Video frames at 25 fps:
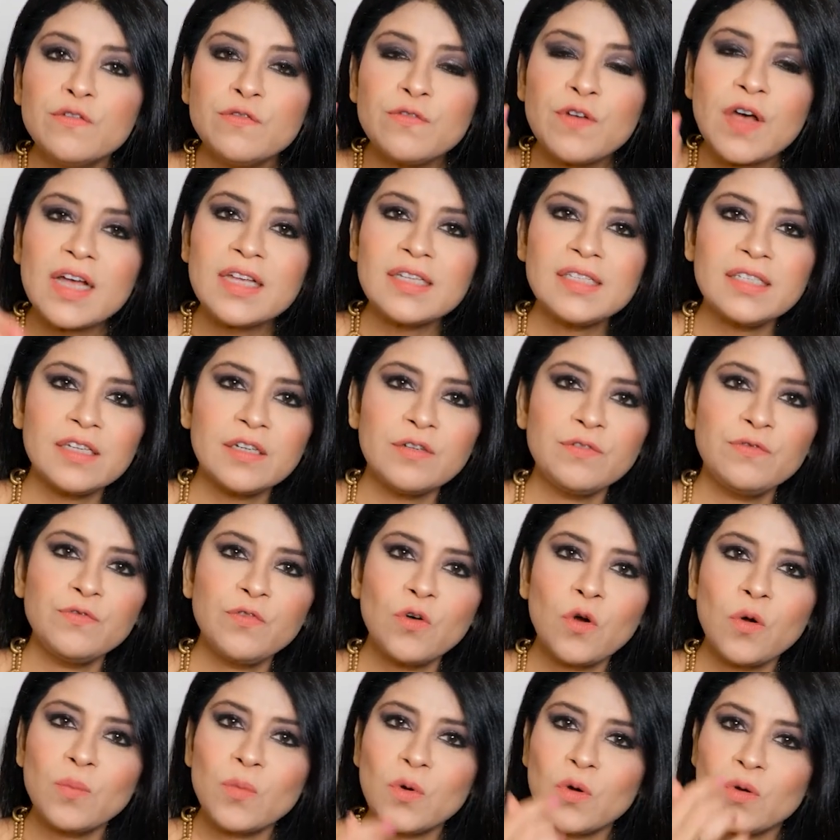first and
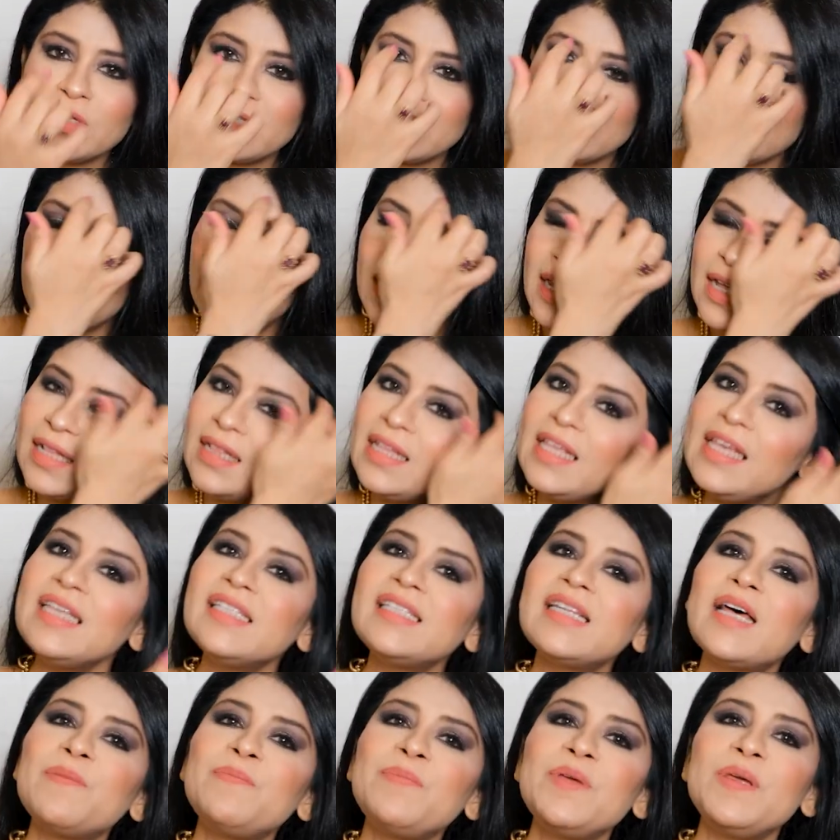foremost,
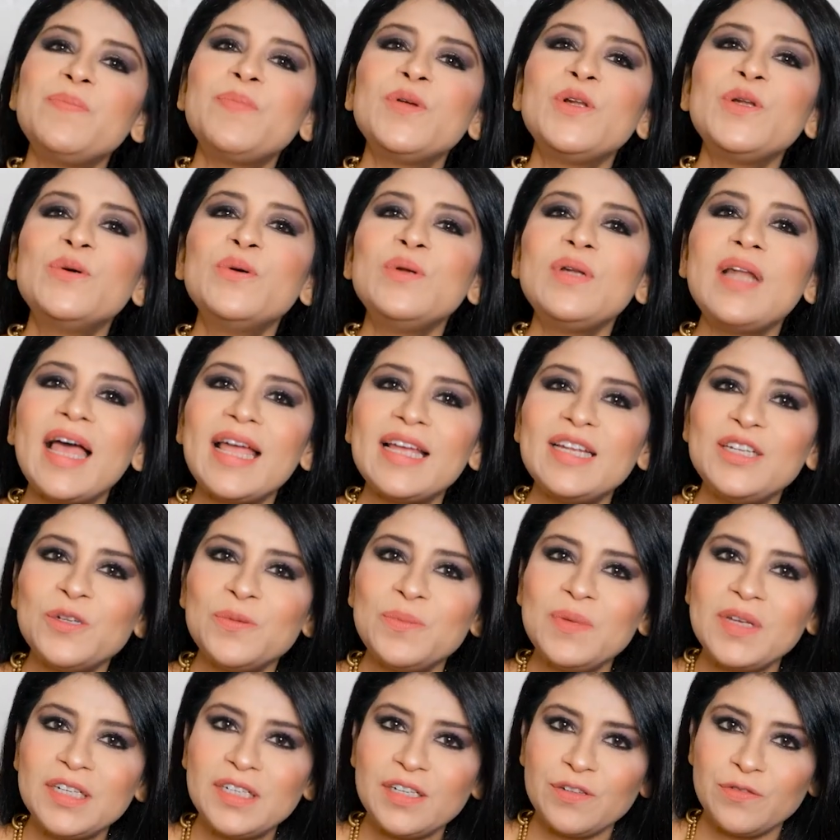these are people who like to
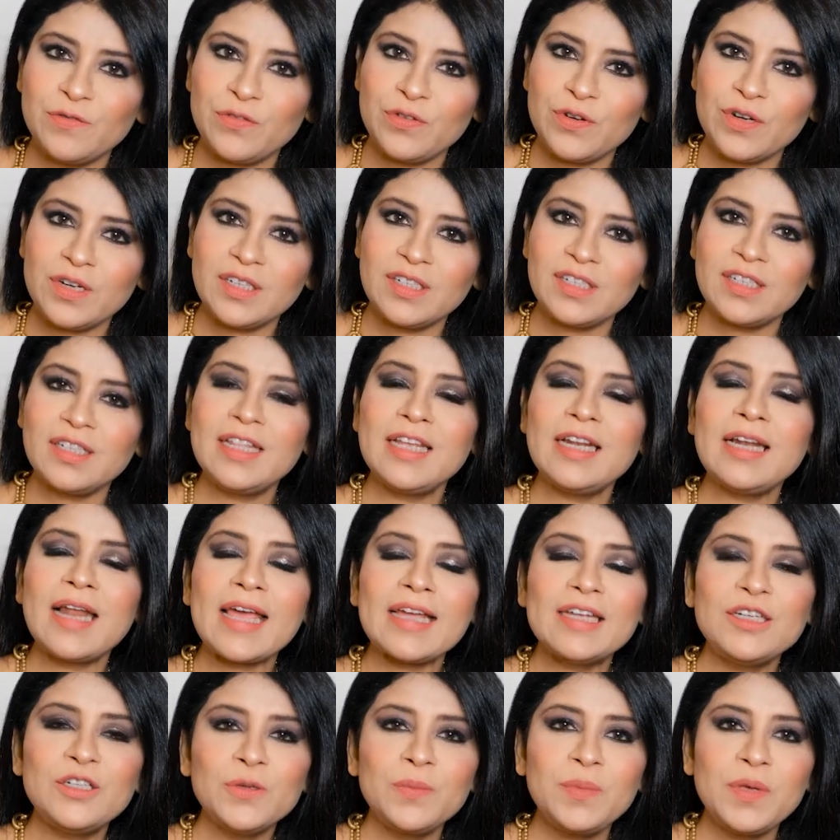be different. They
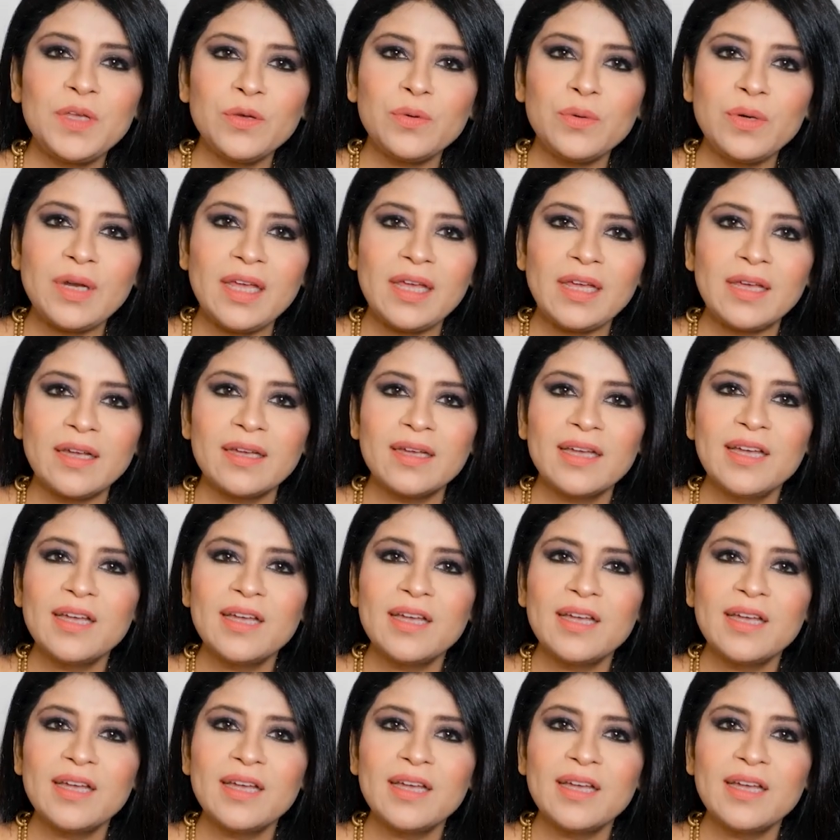like to be unique.